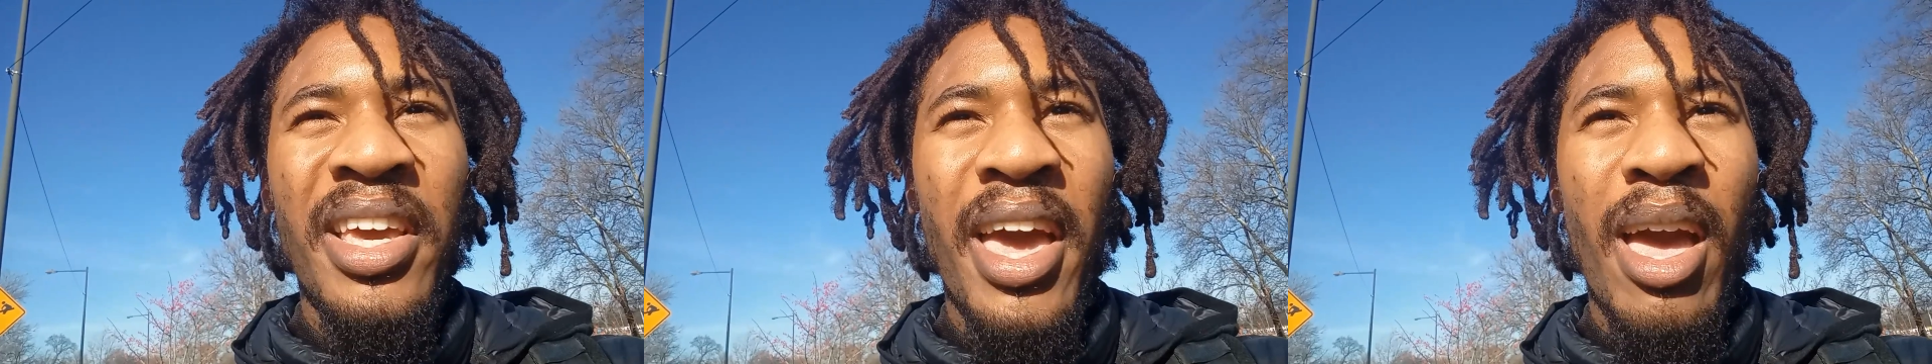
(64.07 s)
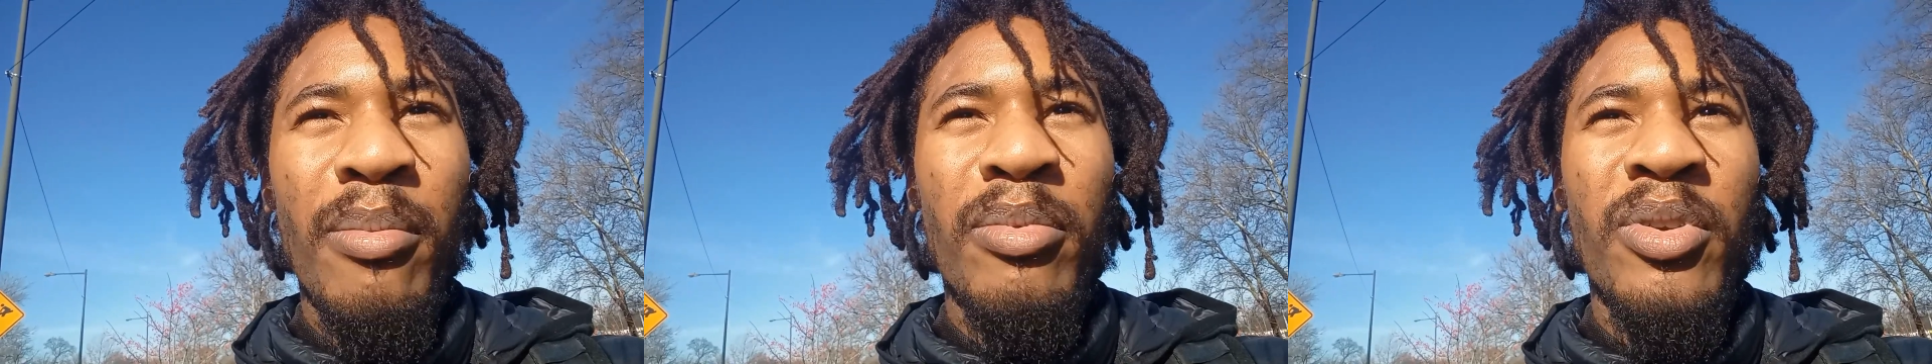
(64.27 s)
to
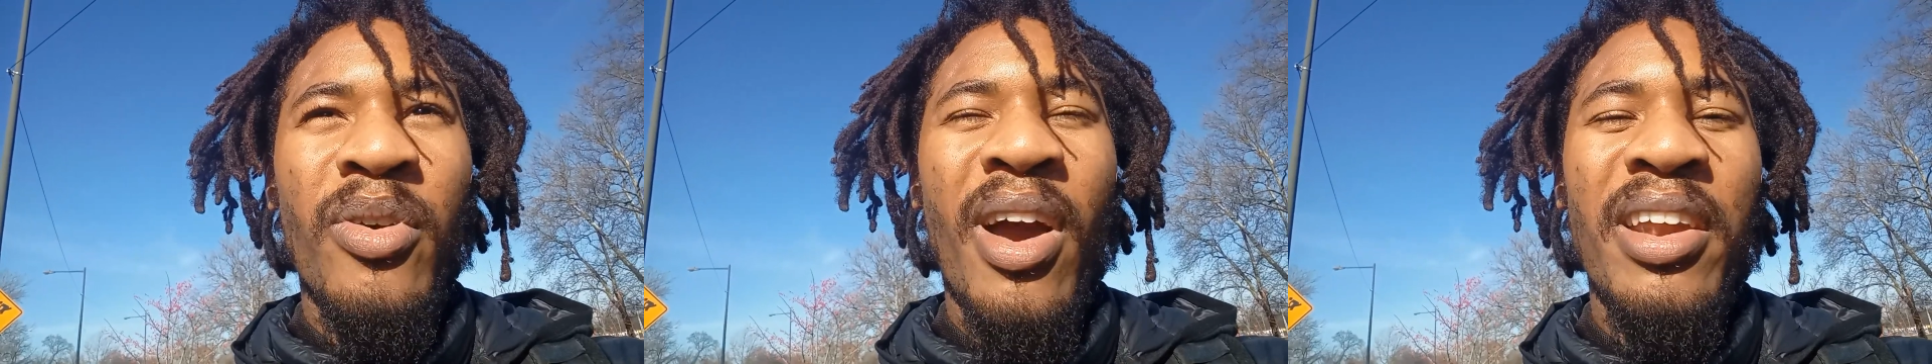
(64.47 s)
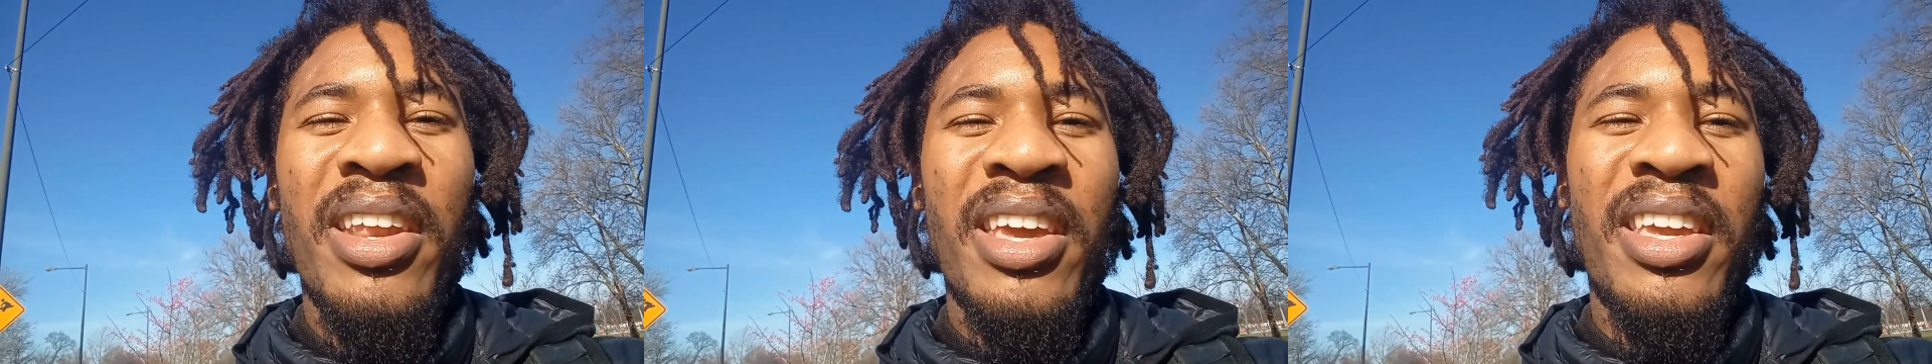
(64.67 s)
happen, or
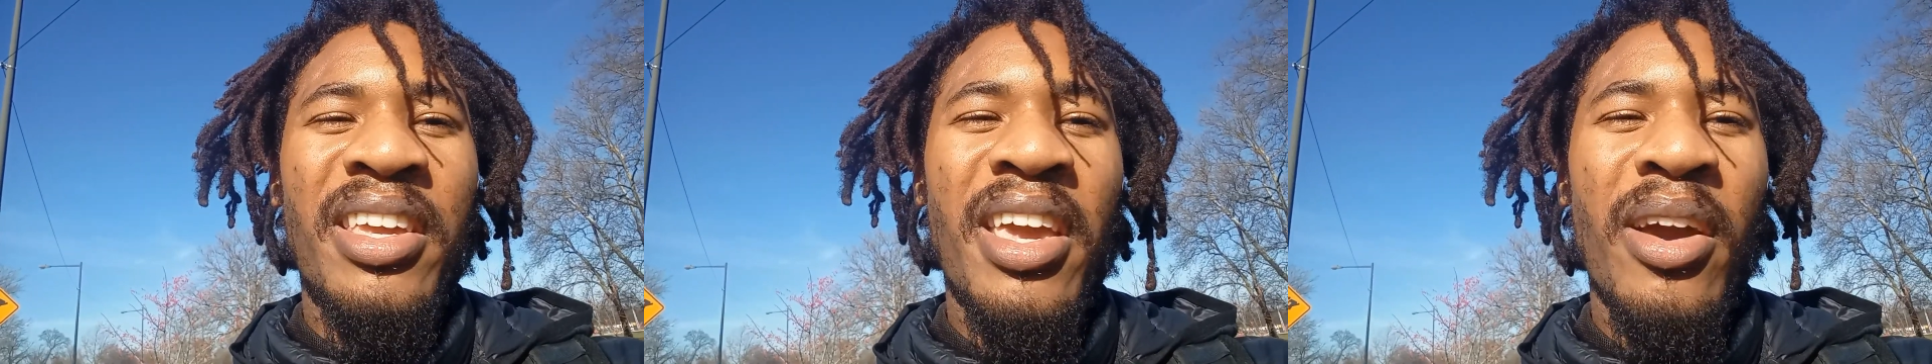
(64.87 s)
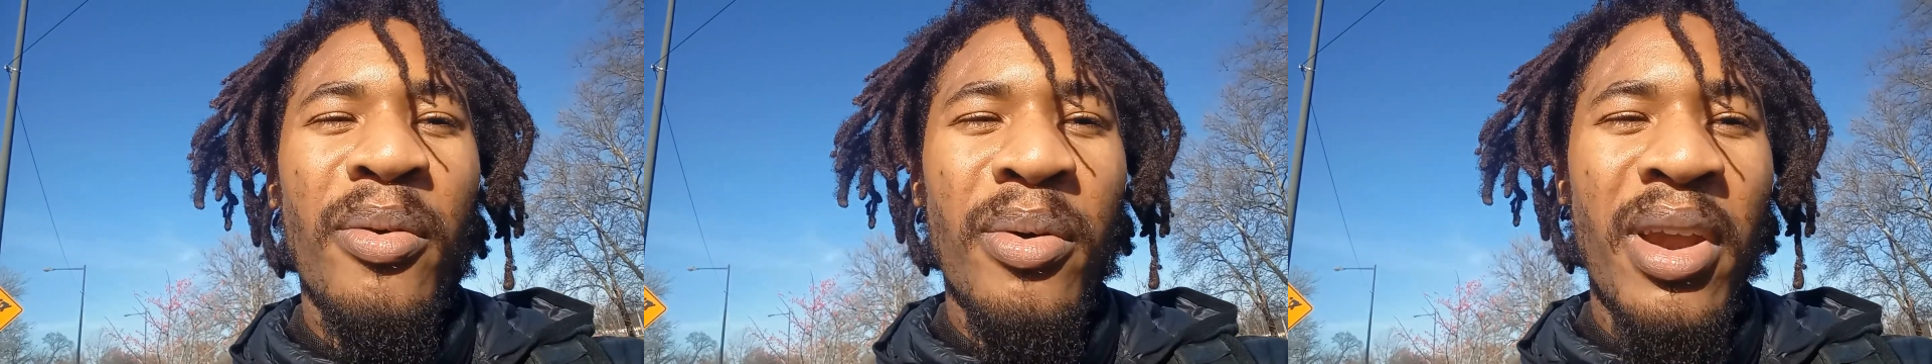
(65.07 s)
I didn't
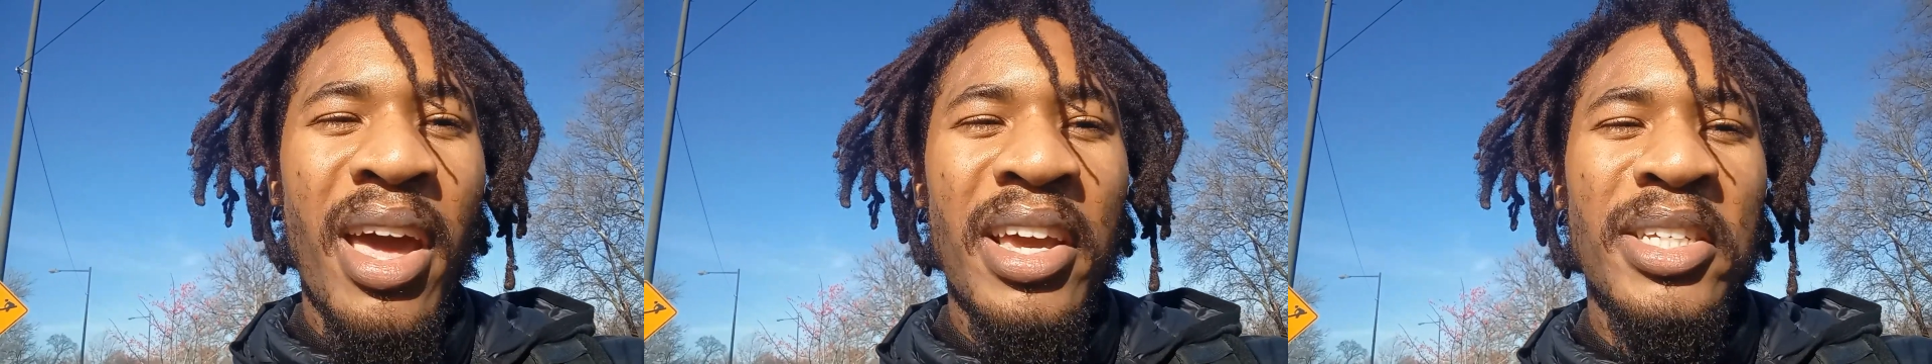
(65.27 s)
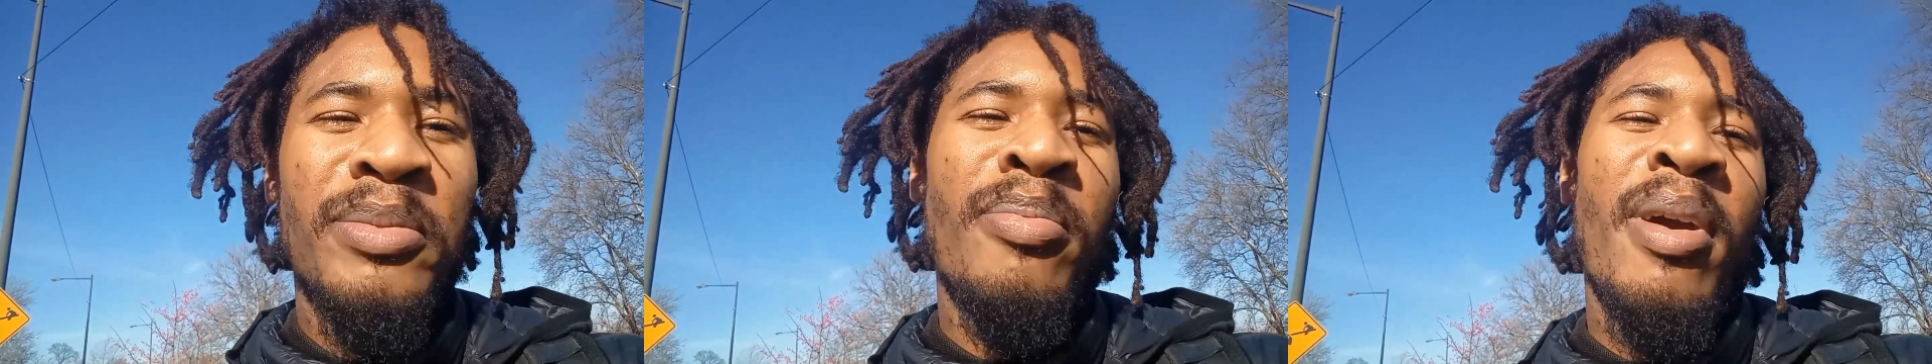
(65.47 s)
get what
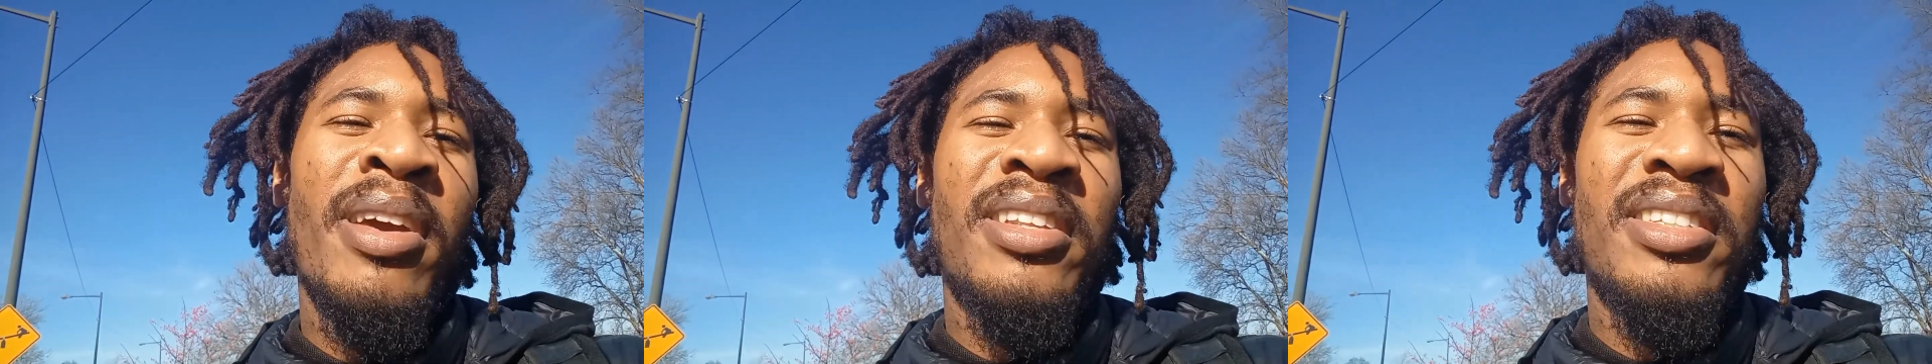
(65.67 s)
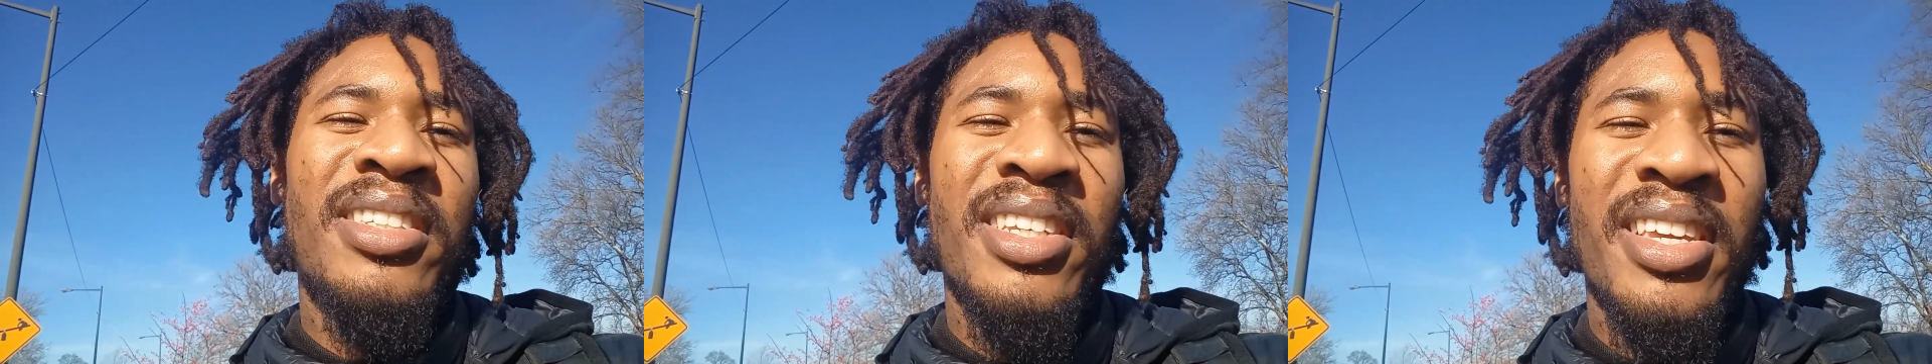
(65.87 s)
I
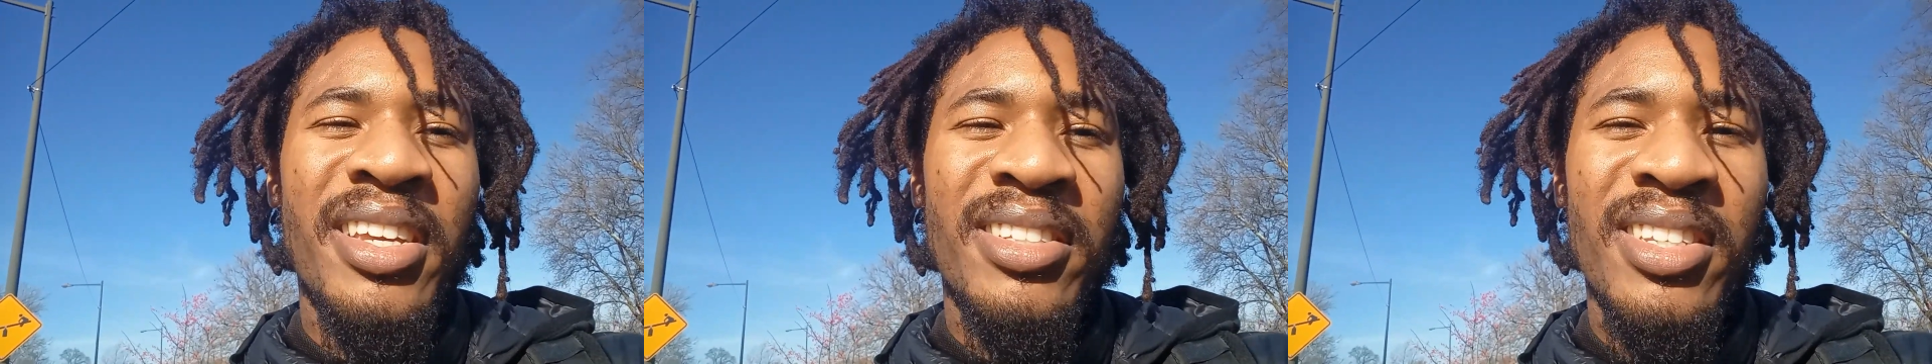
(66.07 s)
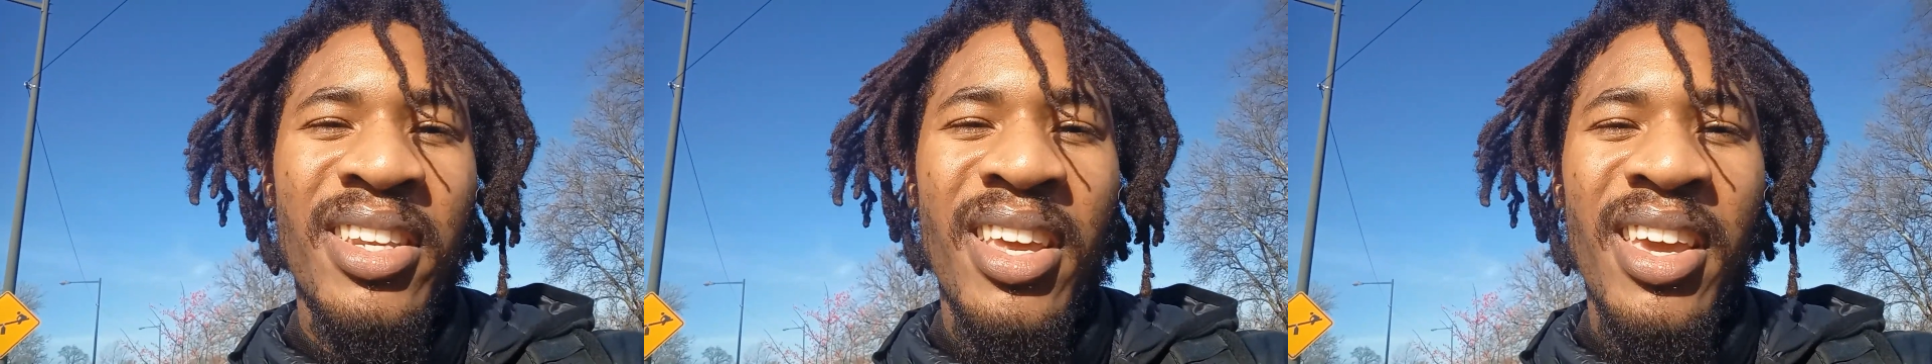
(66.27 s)
expected to
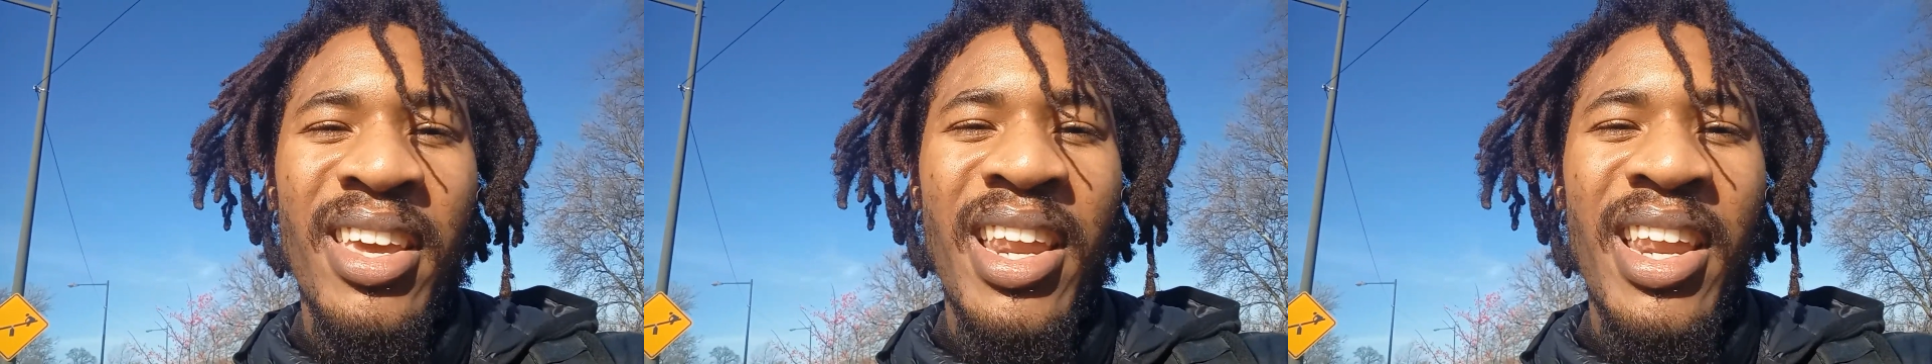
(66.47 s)
get today.